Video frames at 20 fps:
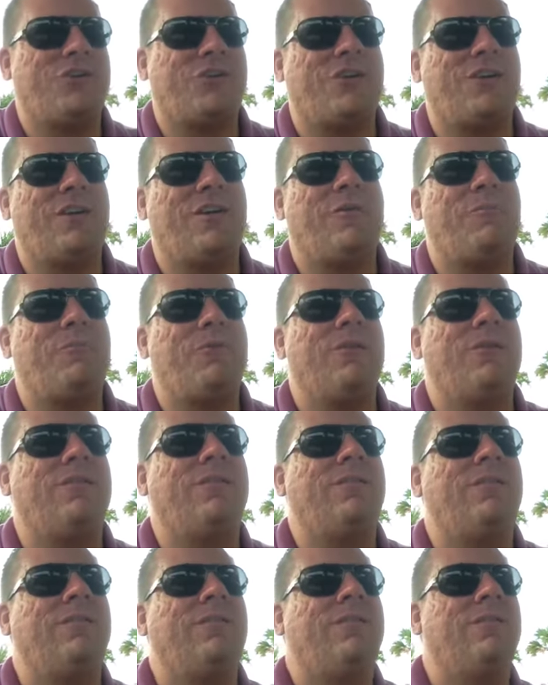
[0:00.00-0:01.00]
can help you.
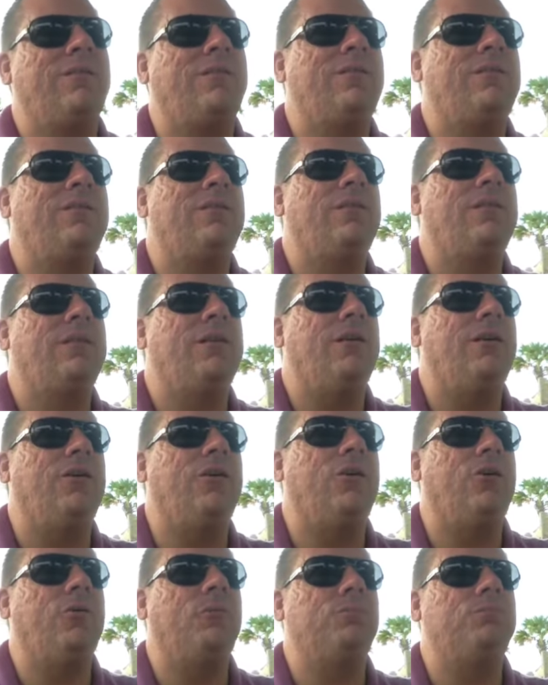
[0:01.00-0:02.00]

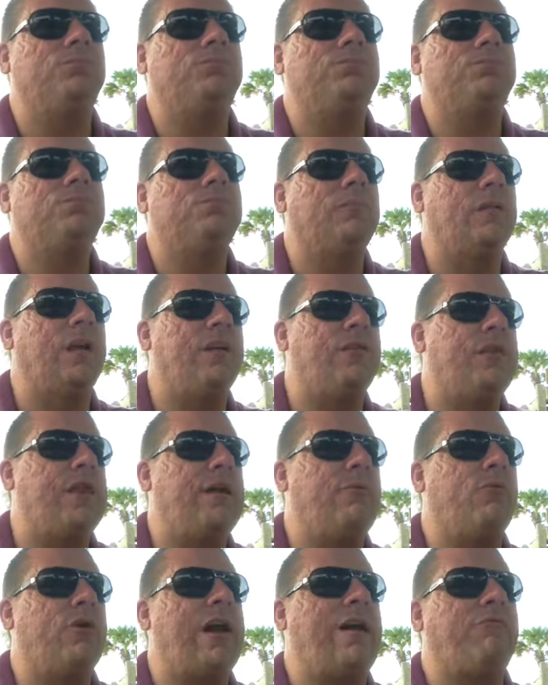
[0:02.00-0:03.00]
And they
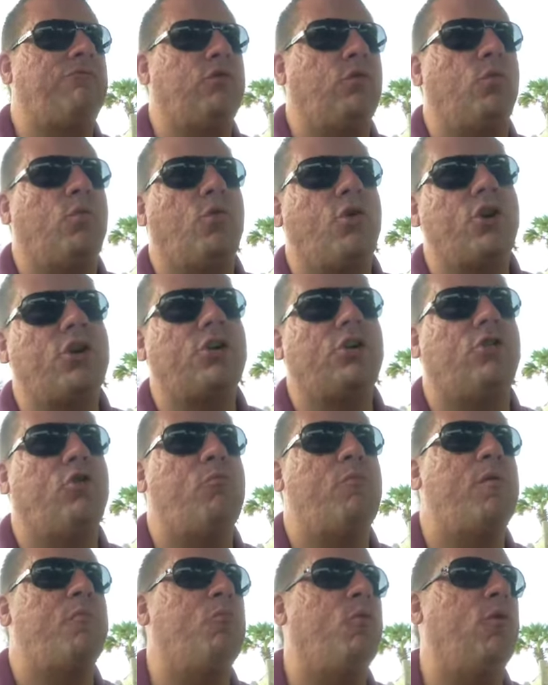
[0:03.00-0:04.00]
would have to work a little
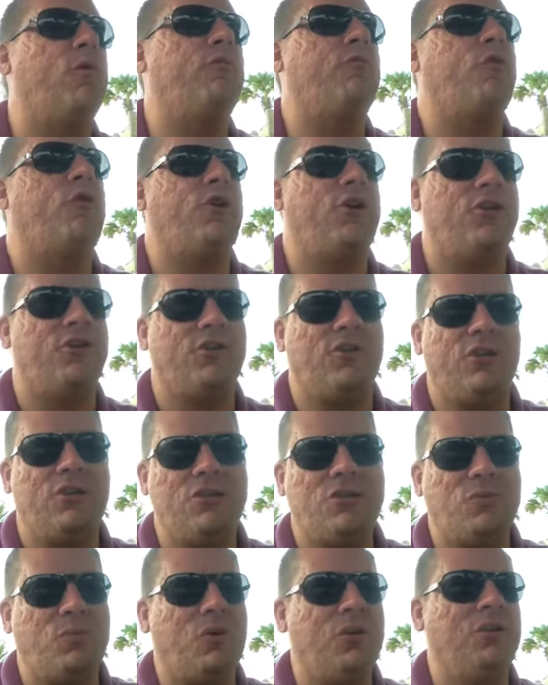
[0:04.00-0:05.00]
bit more for you on
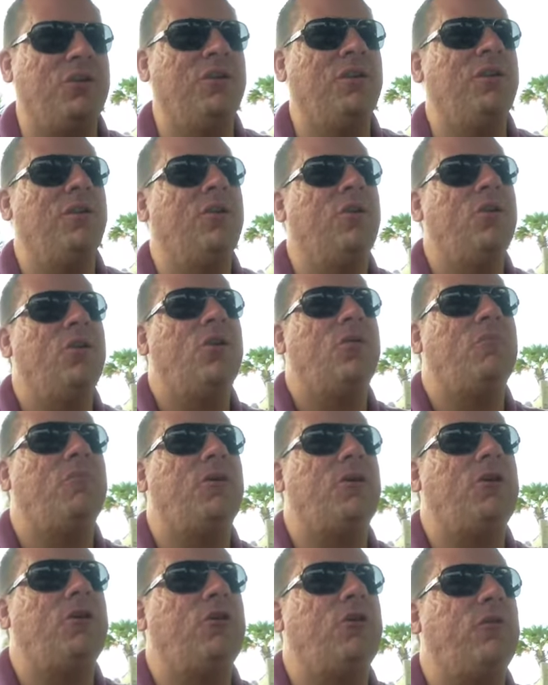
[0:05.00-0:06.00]
this one.
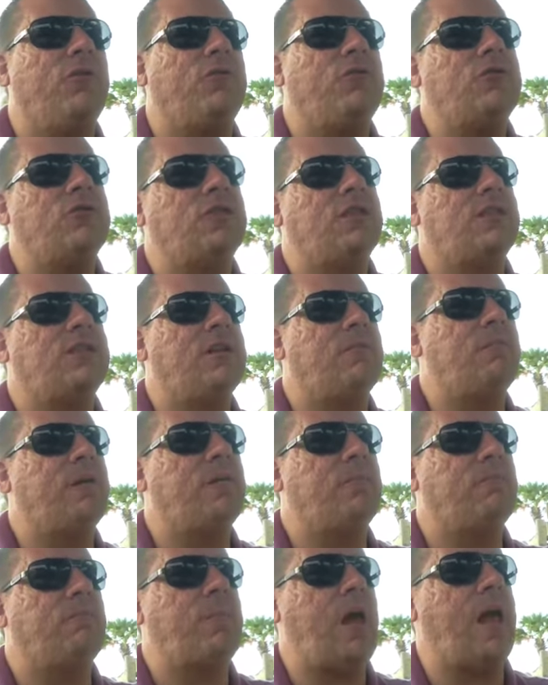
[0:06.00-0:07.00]
But, if you see
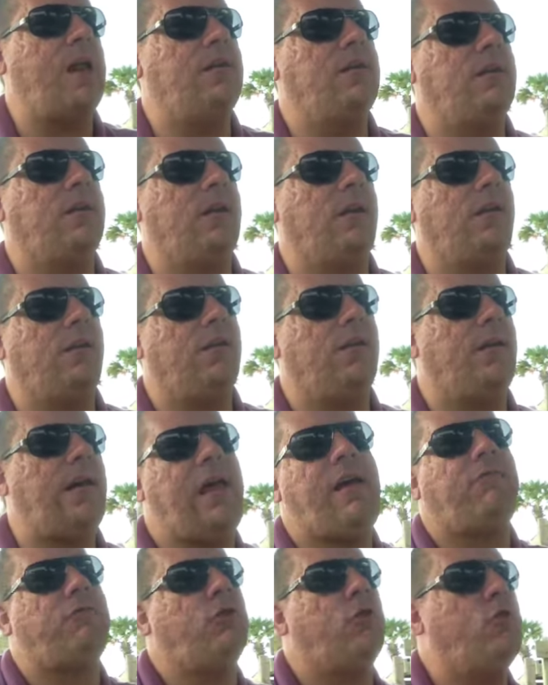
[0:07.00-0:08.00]
something pending
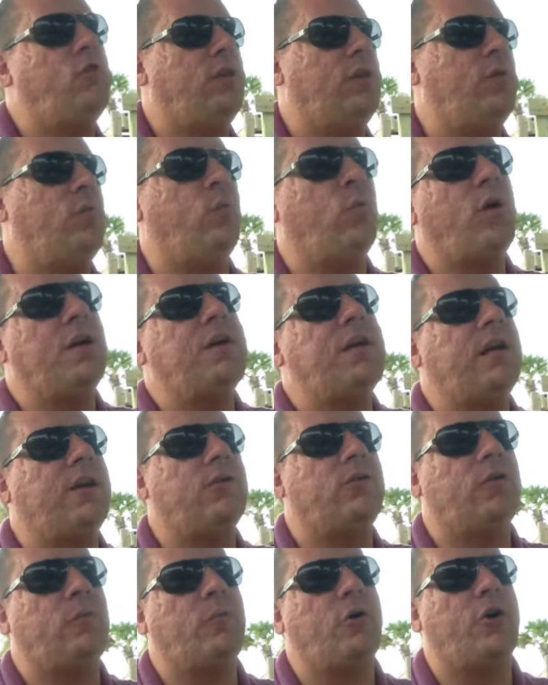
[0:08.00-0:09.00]
after only one day on
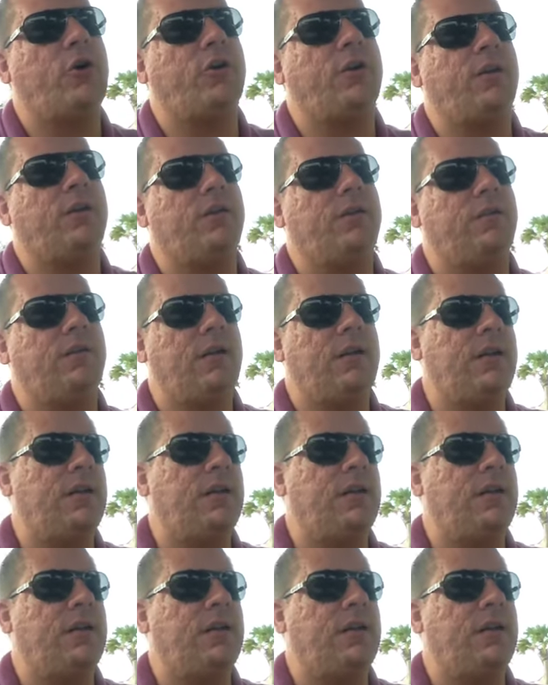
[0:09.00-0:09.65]
the market, and